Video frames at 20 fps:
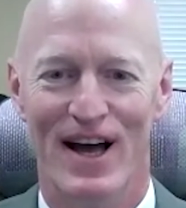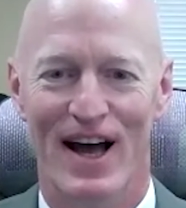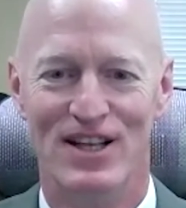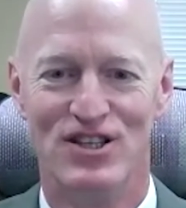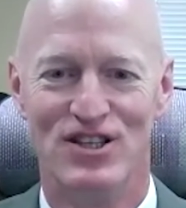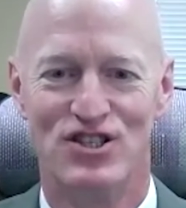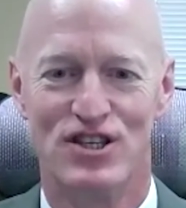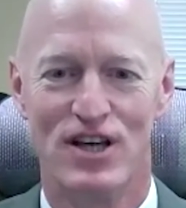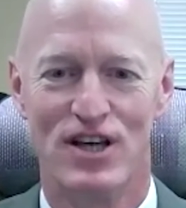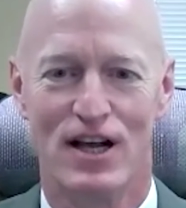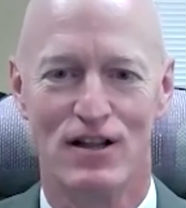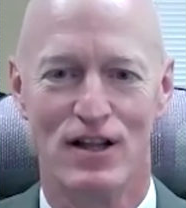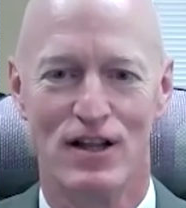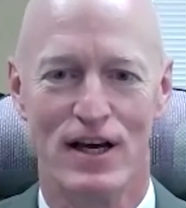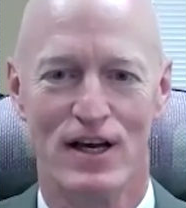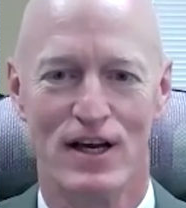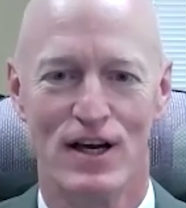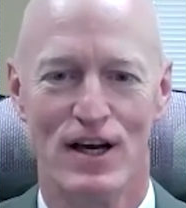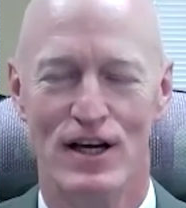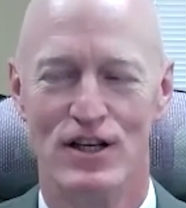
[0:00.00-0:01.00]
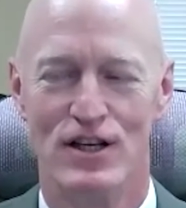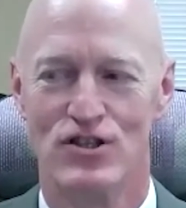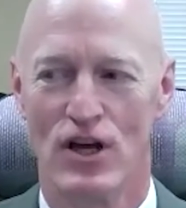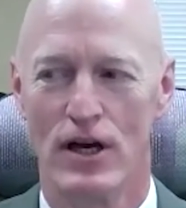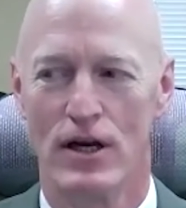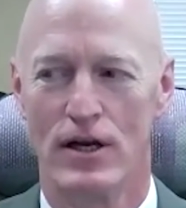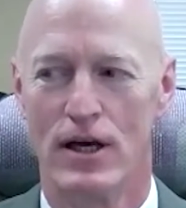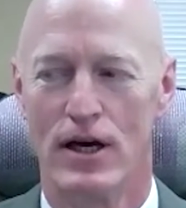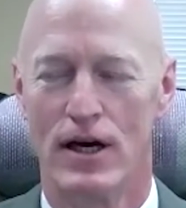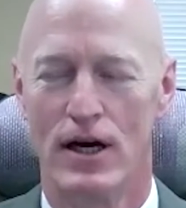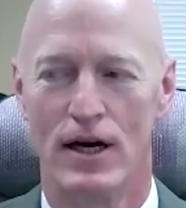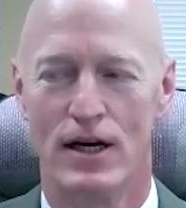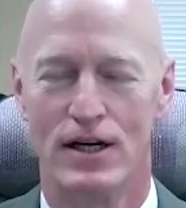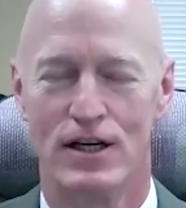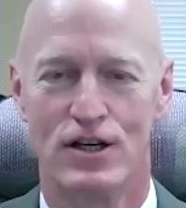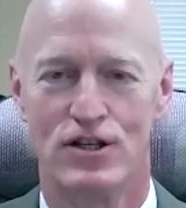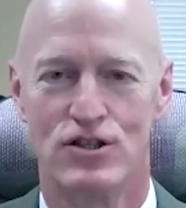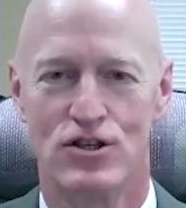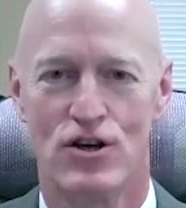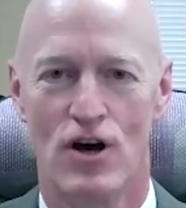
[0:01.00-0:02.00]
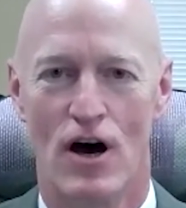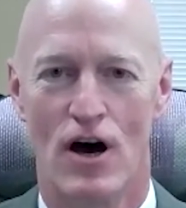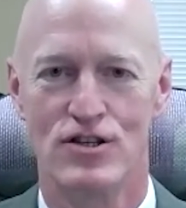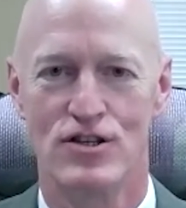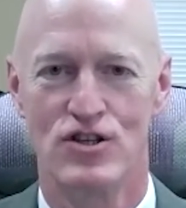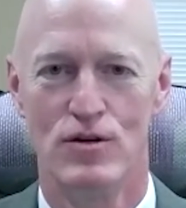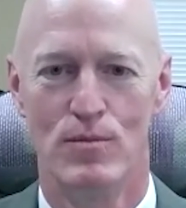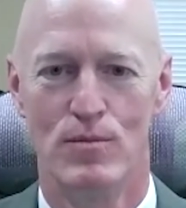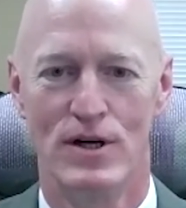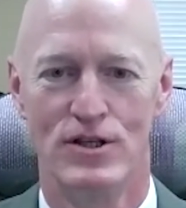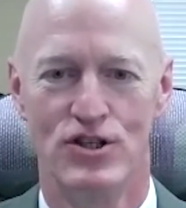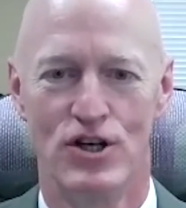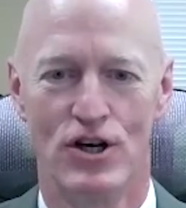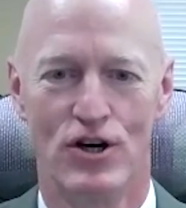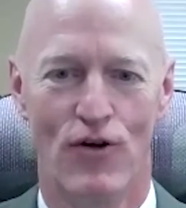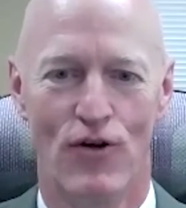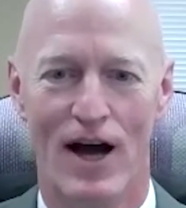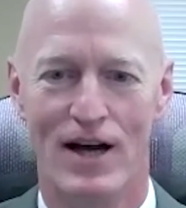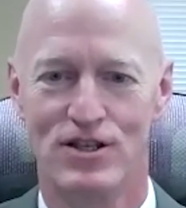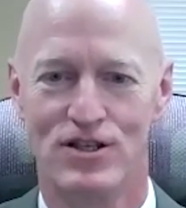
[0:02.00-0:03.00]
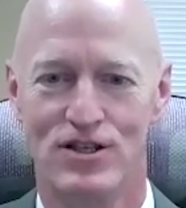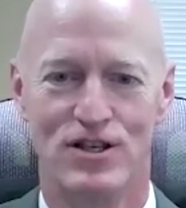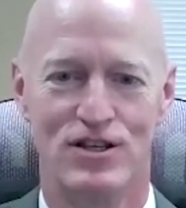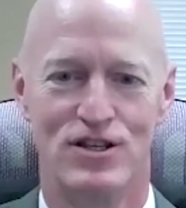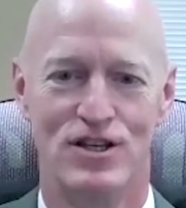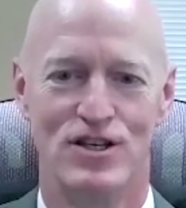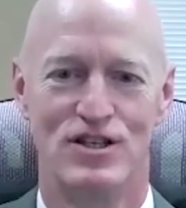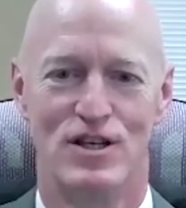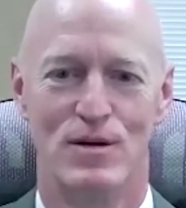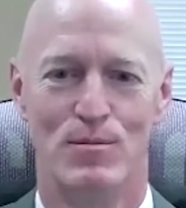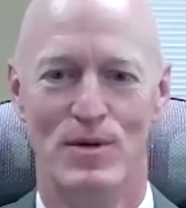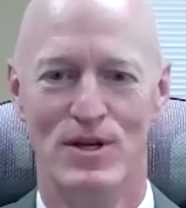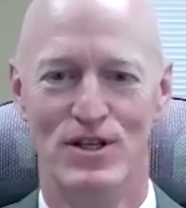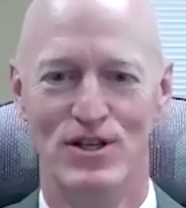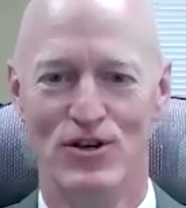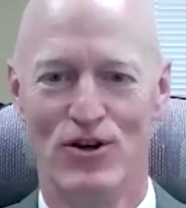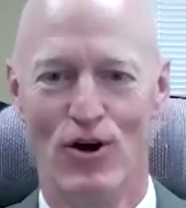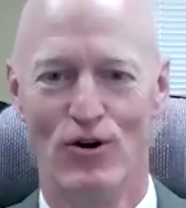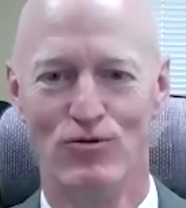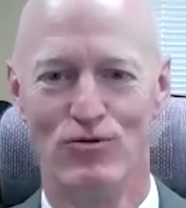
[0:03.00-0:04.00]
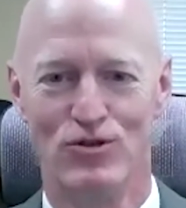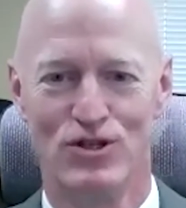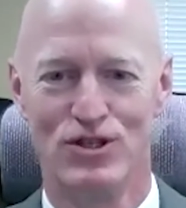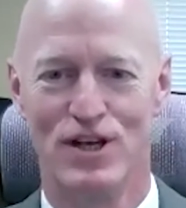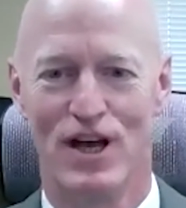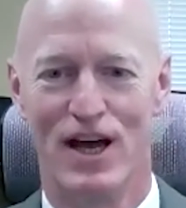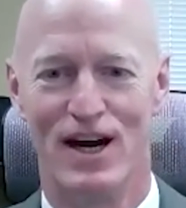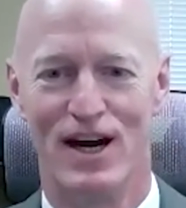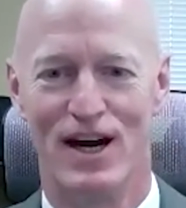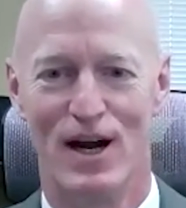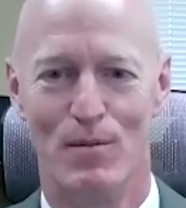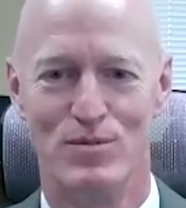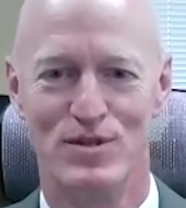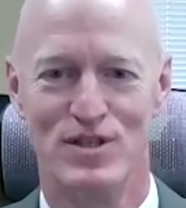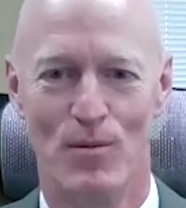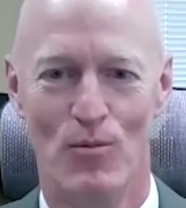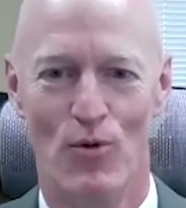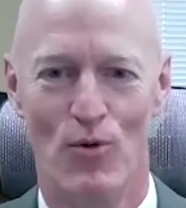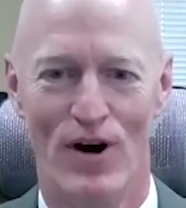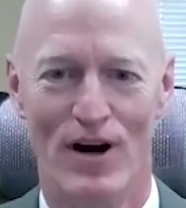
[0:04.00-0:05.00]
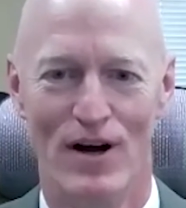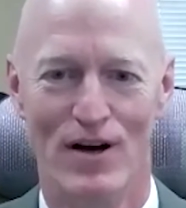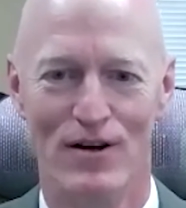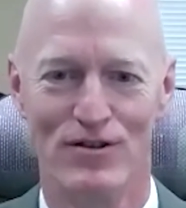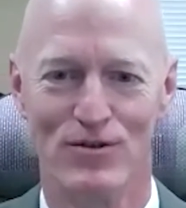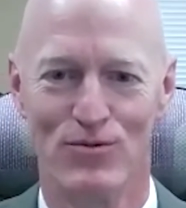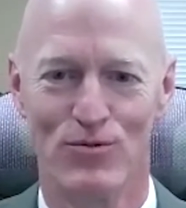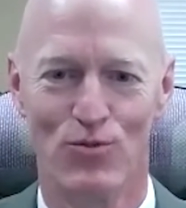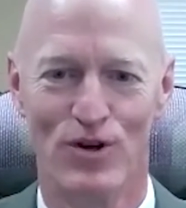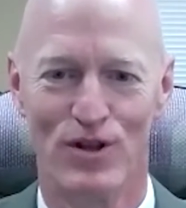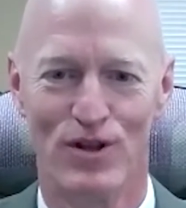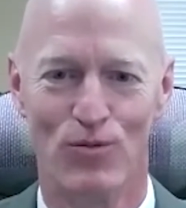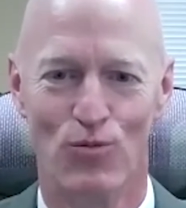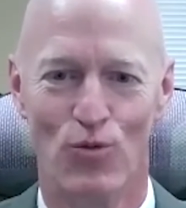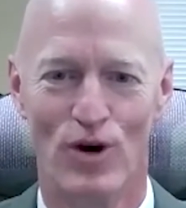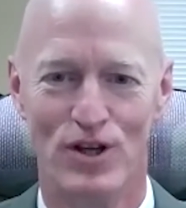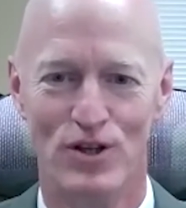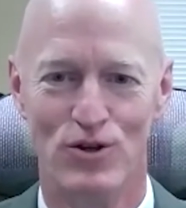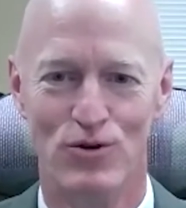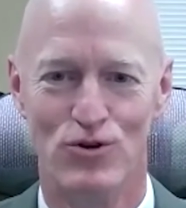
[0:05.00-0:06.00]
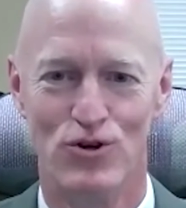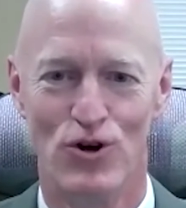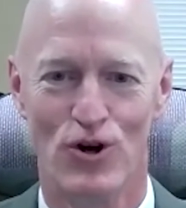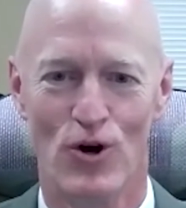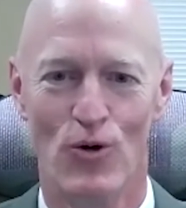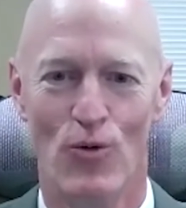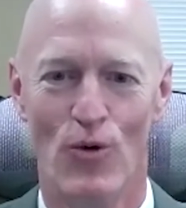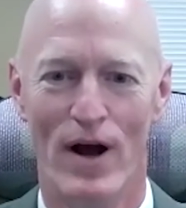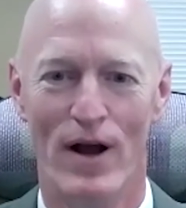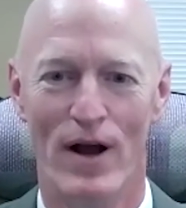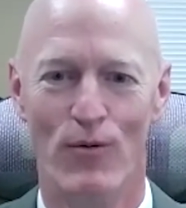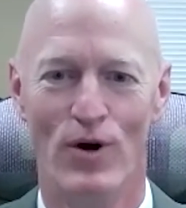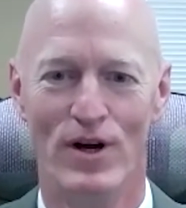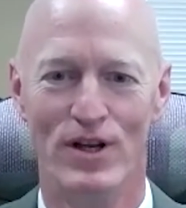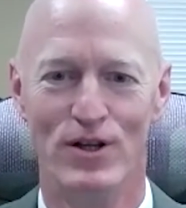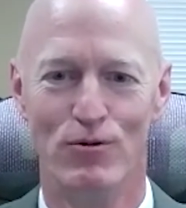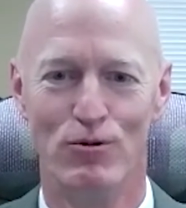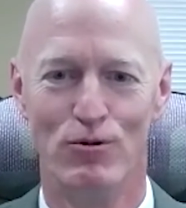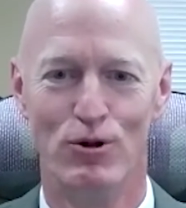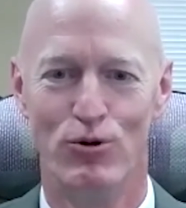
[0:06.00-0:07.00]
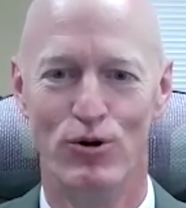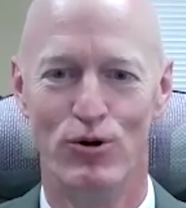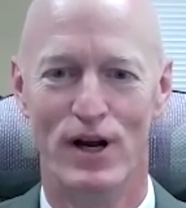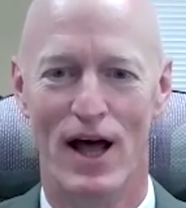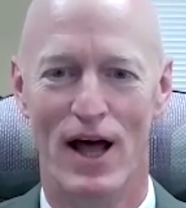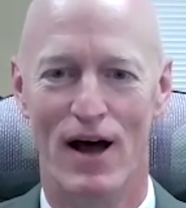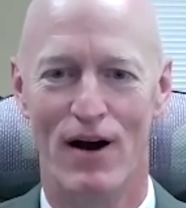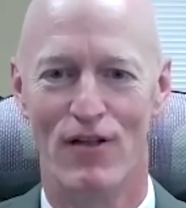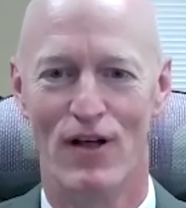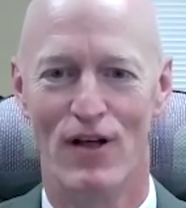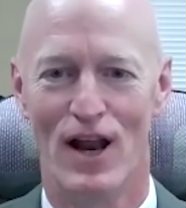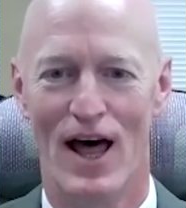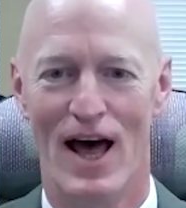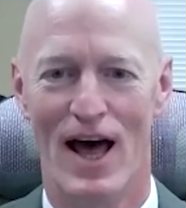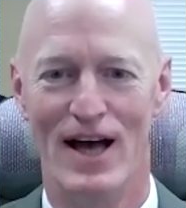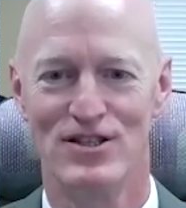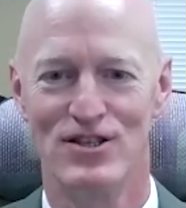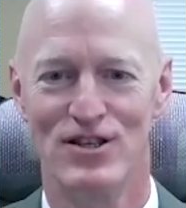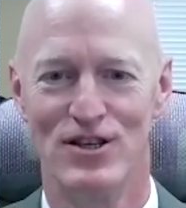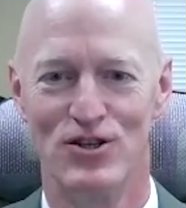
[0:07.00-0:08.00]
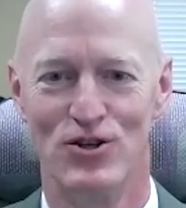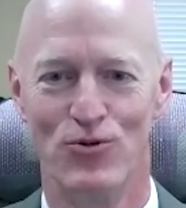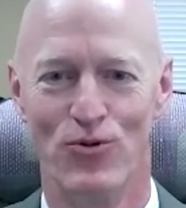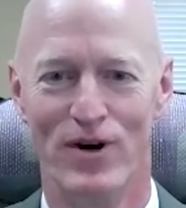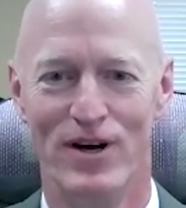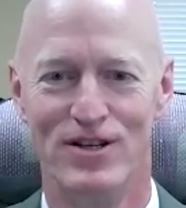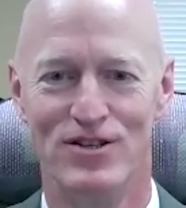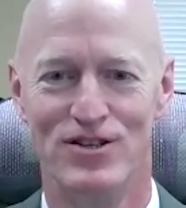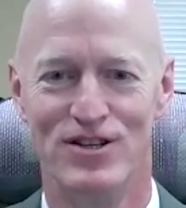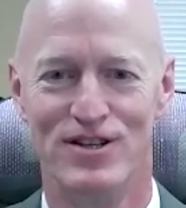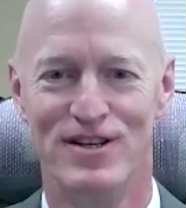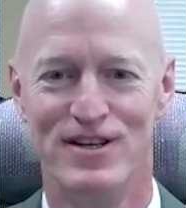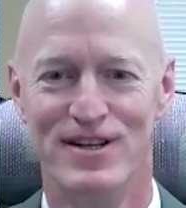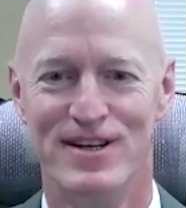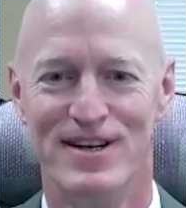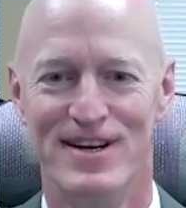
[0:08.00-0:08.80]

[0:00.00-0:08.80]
And cyclic, it's like, yeah, it costs too much to crash the system and you go set it up somewhere else with what you took away, what you rooted out of the last situation.